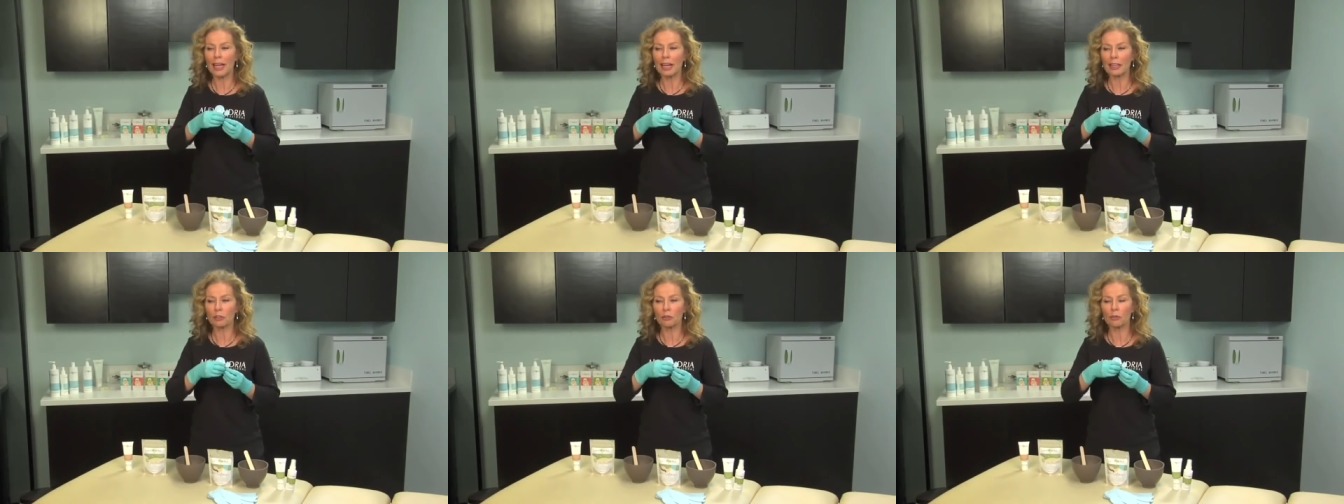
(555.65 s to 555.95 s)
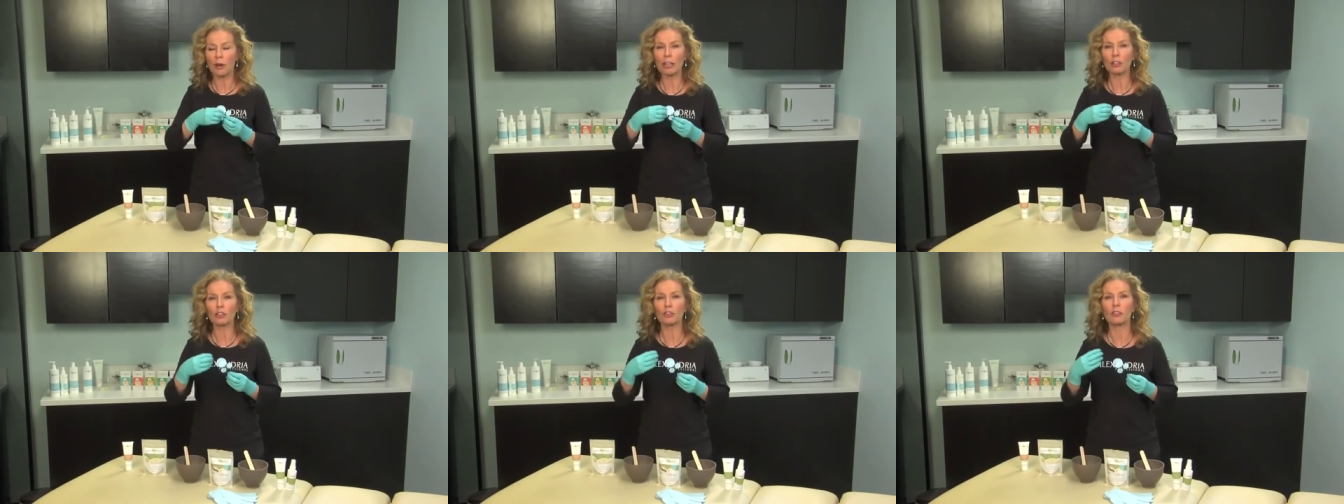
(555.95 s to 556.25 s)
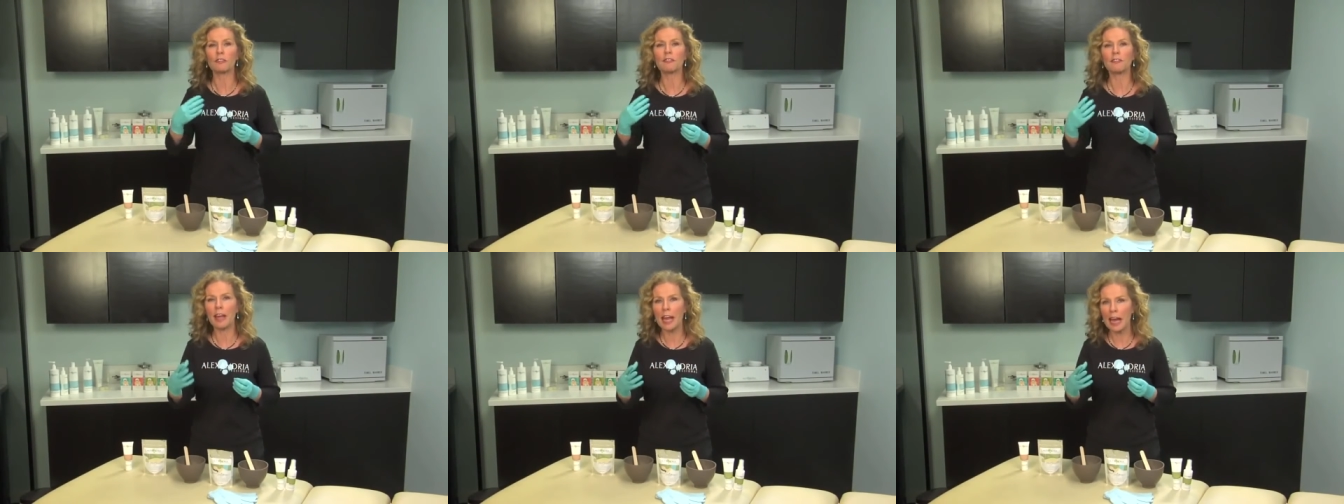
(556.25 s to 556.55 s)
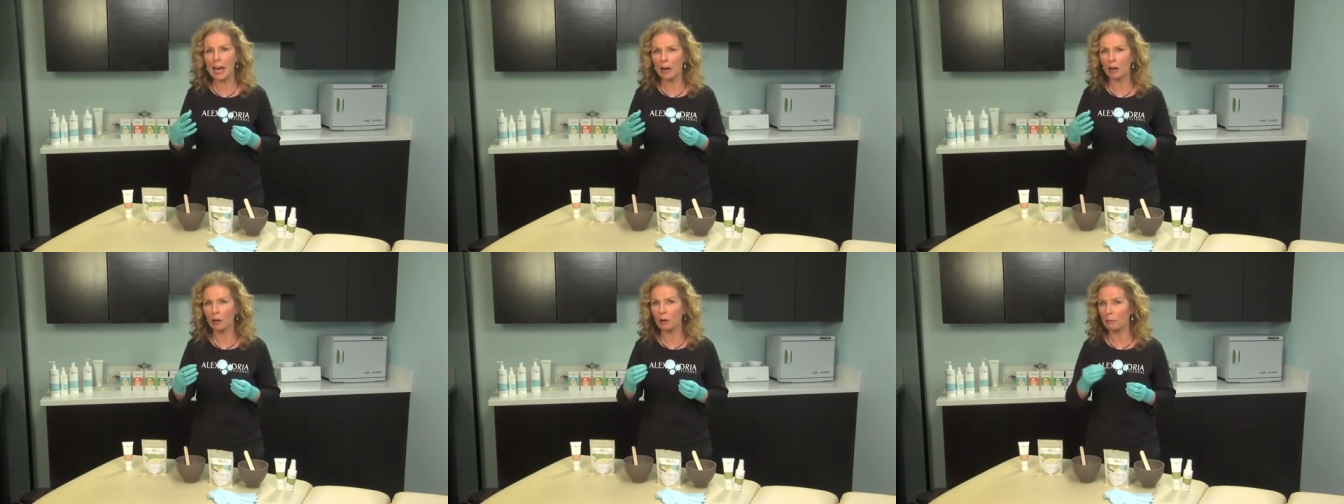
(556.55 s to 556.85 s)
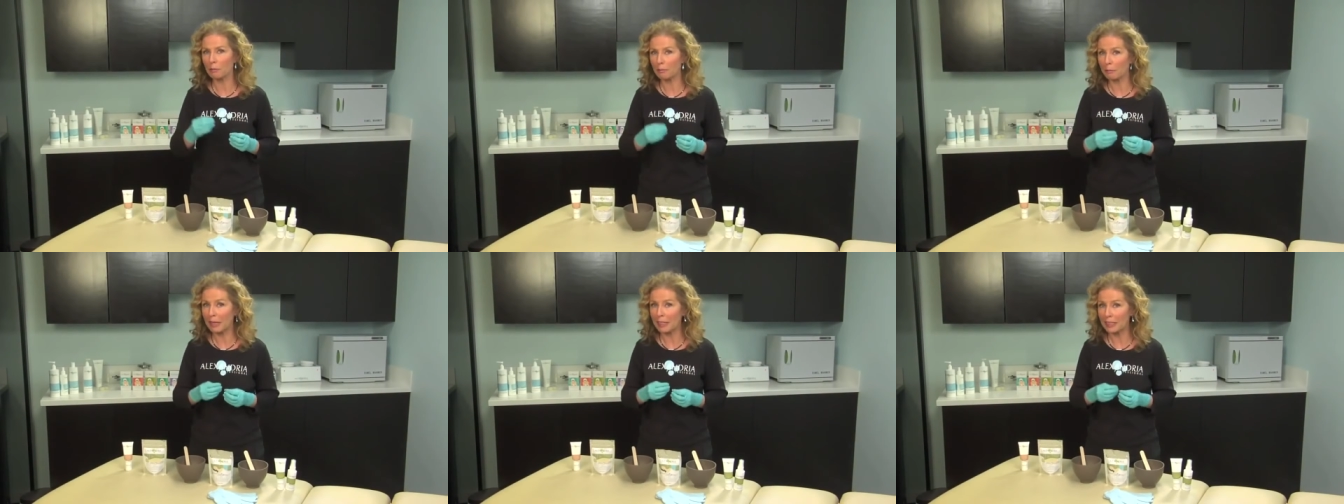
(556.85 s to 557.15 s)
extraction of hair
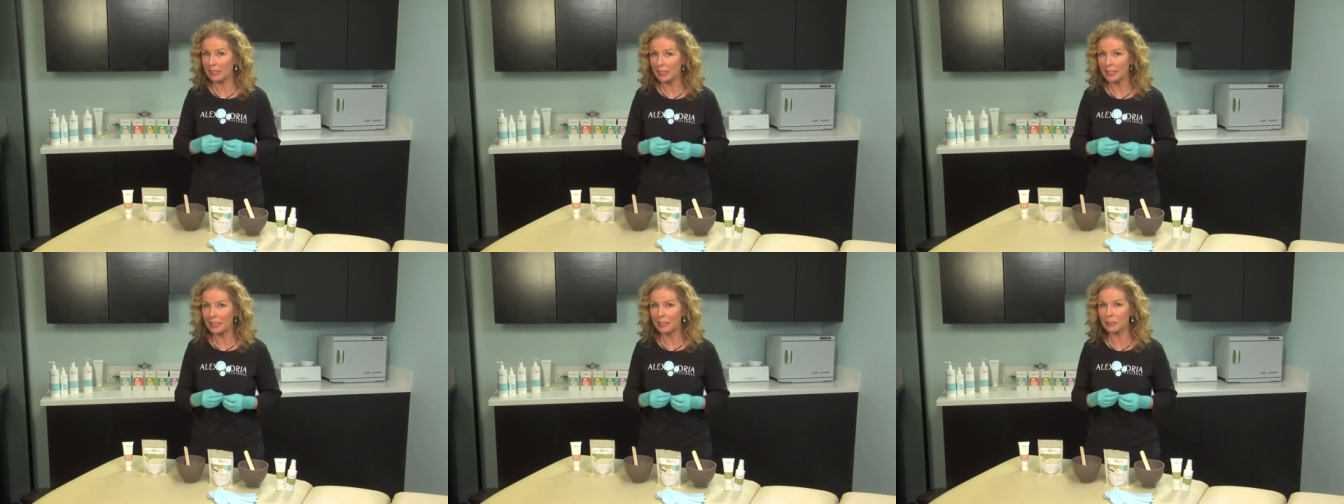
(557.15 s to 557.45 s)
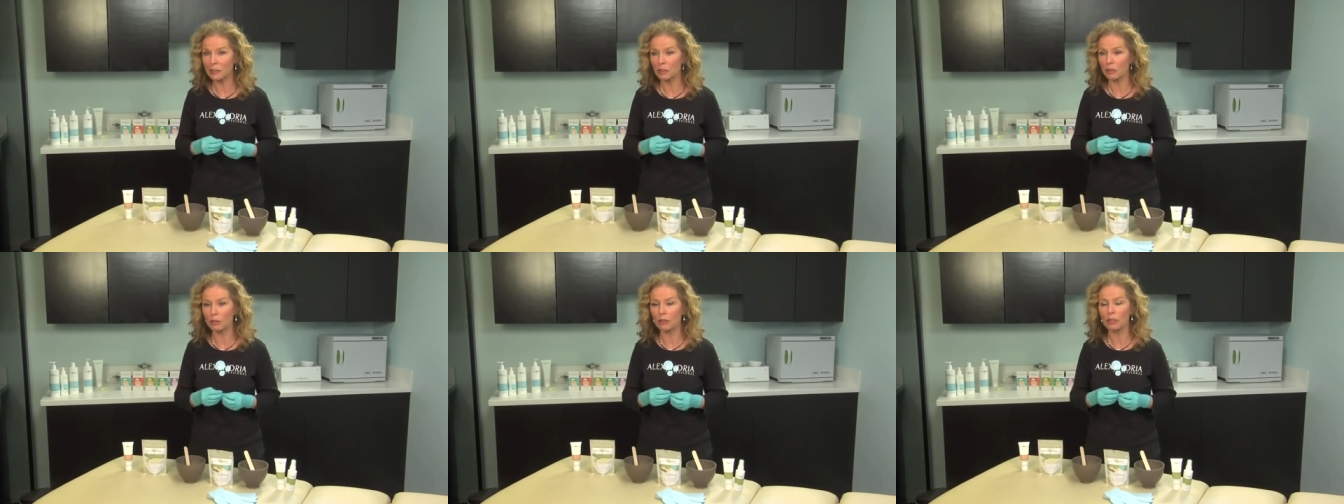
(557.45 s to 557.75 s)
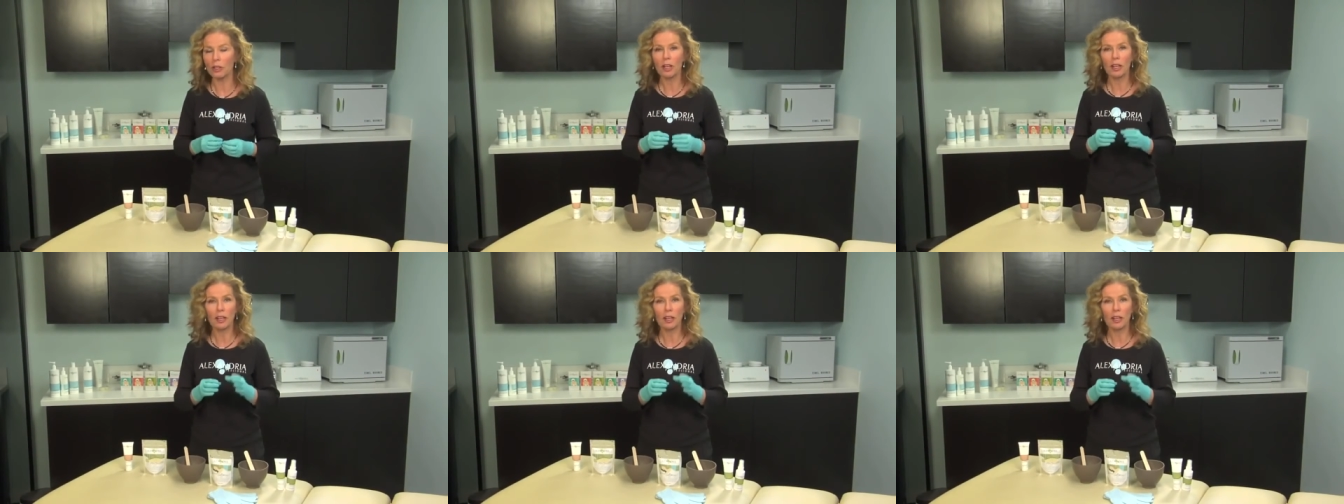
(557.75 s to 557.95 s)
made easier.